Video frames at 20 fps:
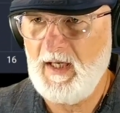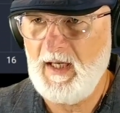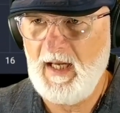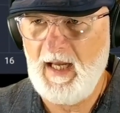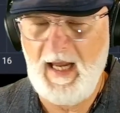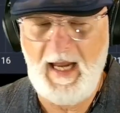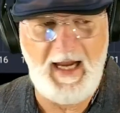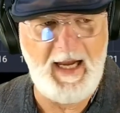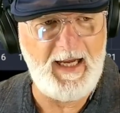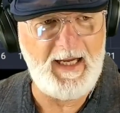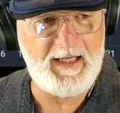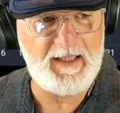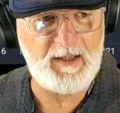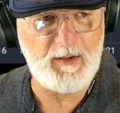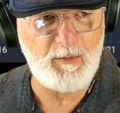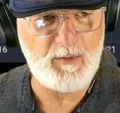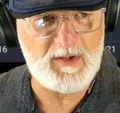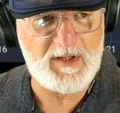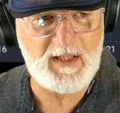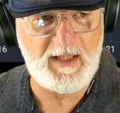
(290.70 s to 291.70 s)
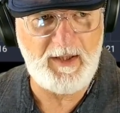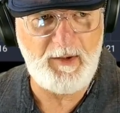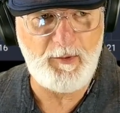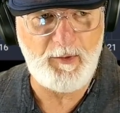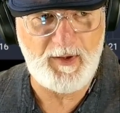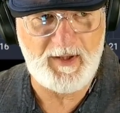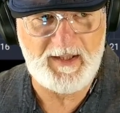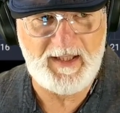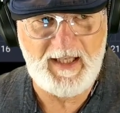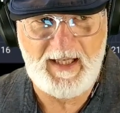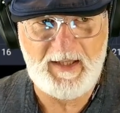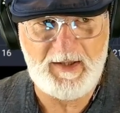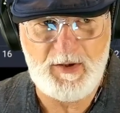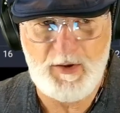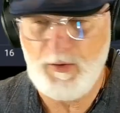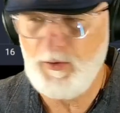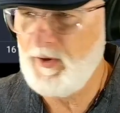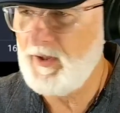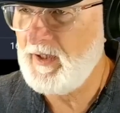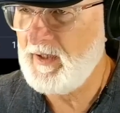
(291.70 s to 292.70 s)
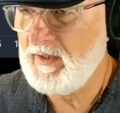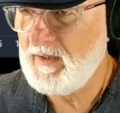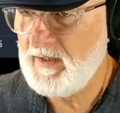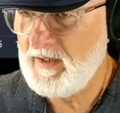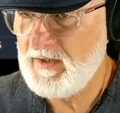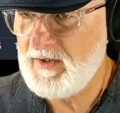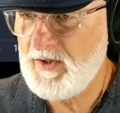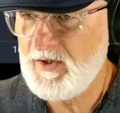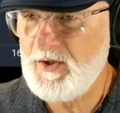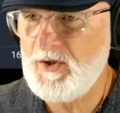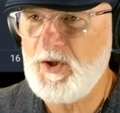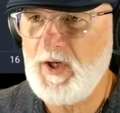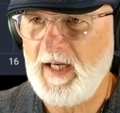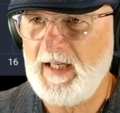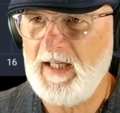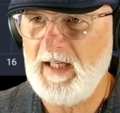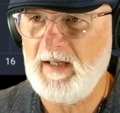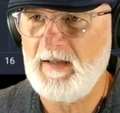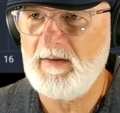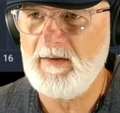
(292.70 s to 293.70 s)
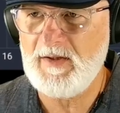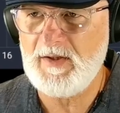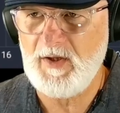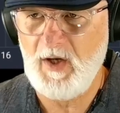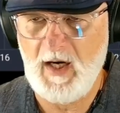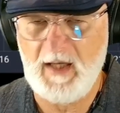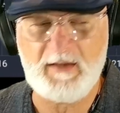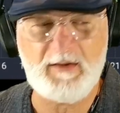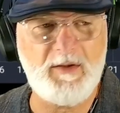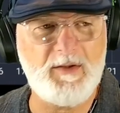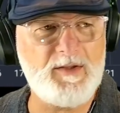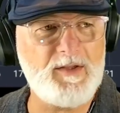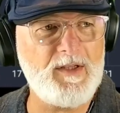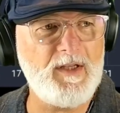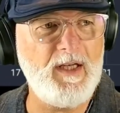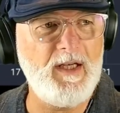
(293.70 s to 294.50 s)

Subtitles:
And it was lingering there during its checking cycles.